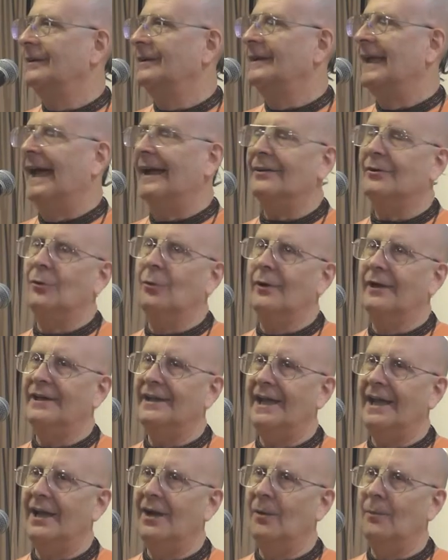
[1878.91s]
not going
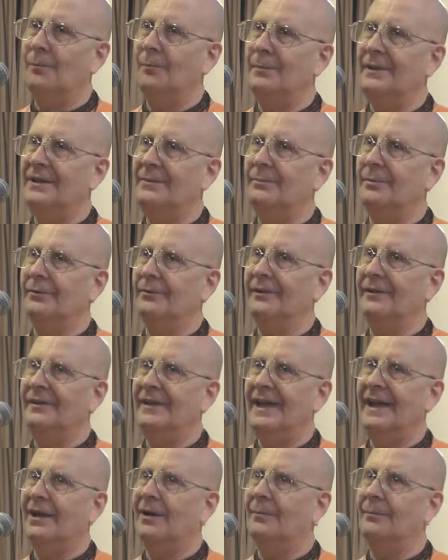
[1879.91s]
to help people in
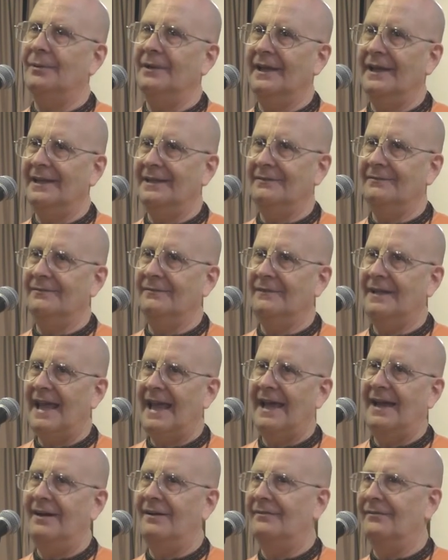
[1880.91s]
the airplane
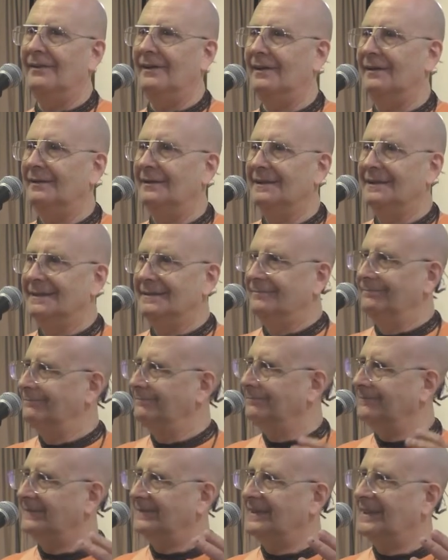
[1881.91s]
have a
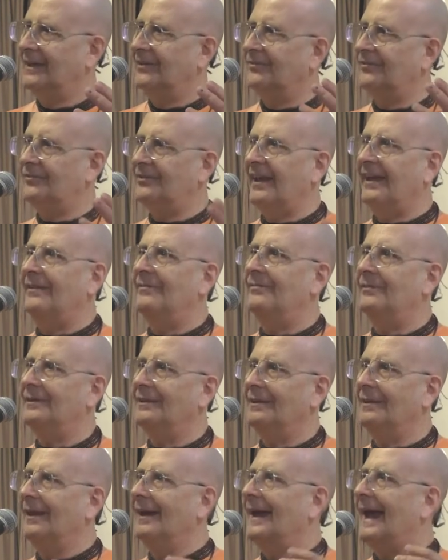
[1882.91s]
safe
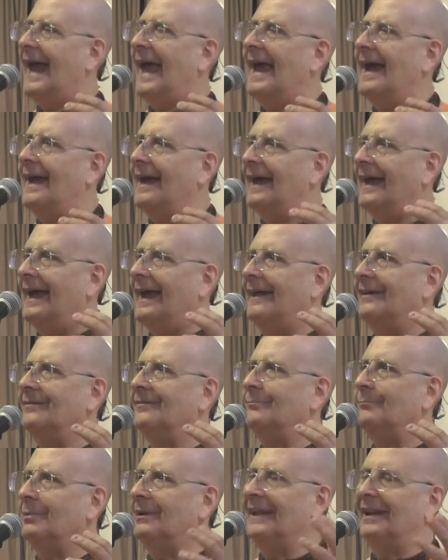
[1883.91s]

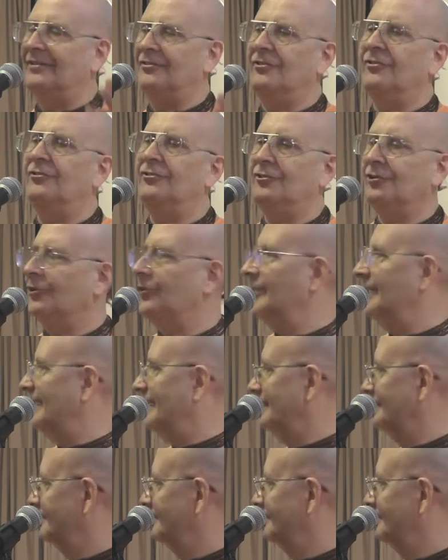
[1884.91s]
and pleasant journey.